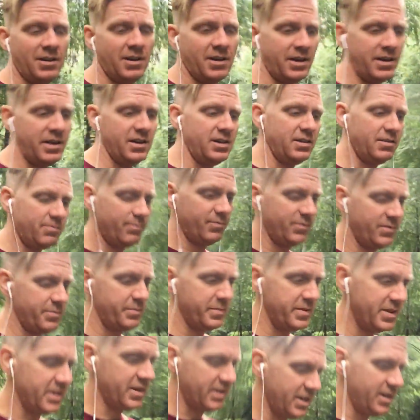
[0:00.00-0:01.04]
Hey,
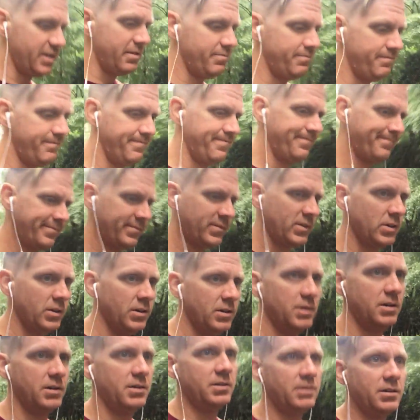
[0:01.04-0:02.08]
me again.
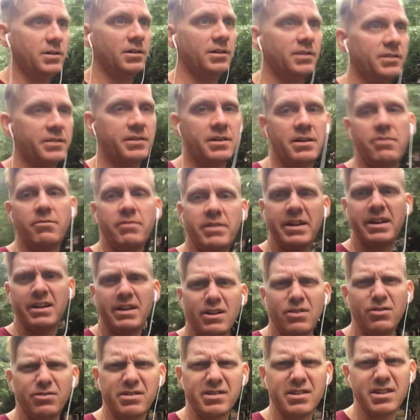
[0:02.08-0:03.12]
Uh, it's kind of raining
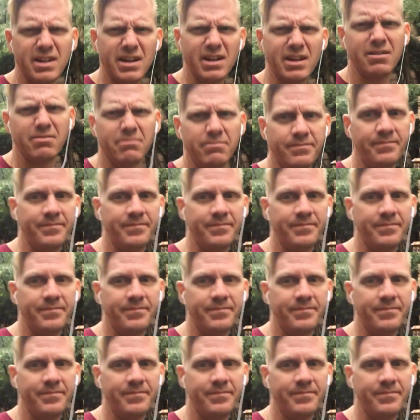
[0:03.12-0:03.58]
out today.